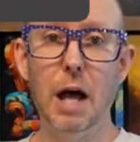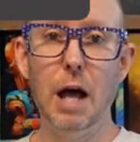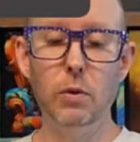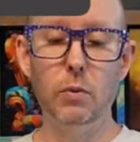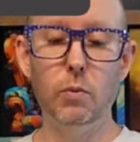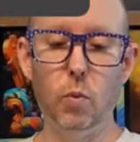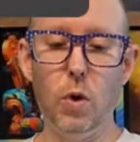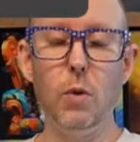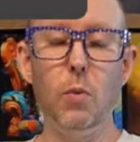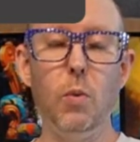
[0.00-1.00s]
I mean,
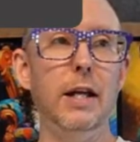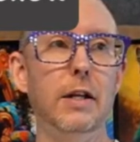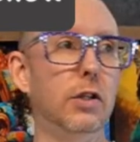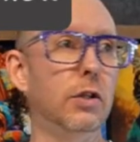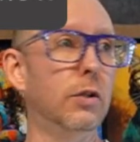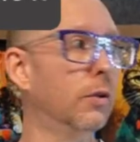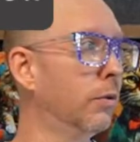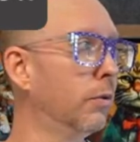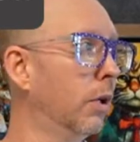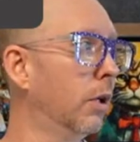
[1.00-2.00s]
what
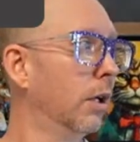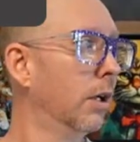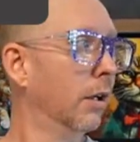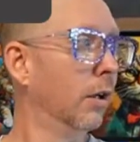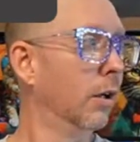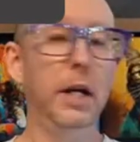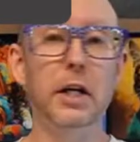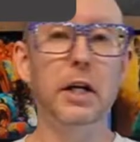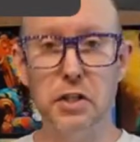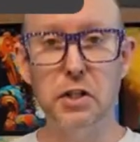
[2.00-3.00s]

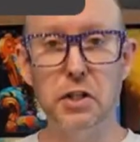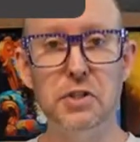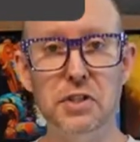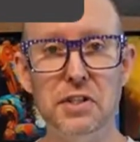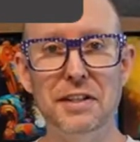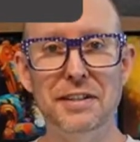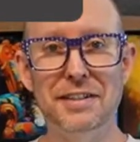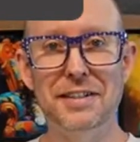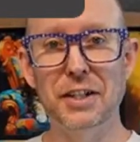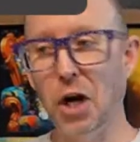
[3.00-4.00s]
an excuse
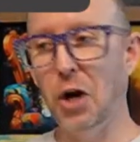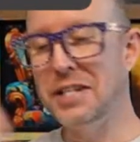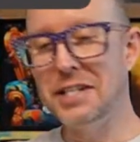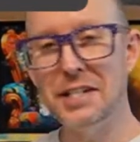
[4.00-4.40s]
to go and